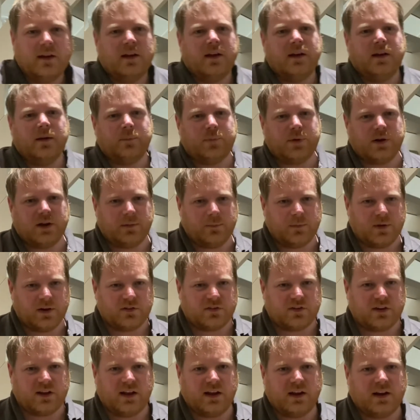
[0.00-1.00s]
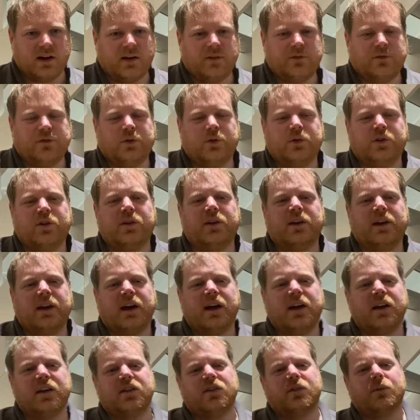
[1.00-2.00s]
pretty much geared up for doing a
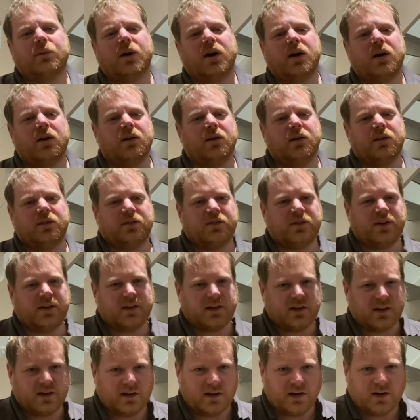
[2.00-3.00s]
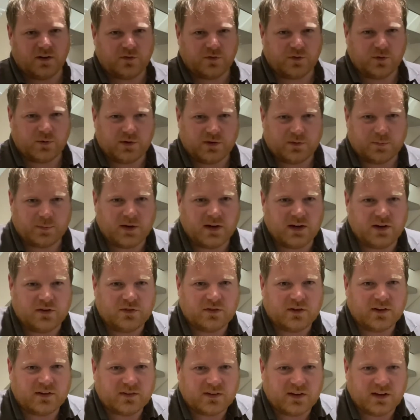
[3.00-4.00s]
HMO. It's something that I've always been
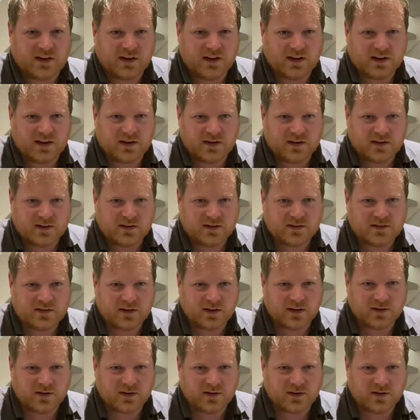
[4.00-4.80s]
interested in. So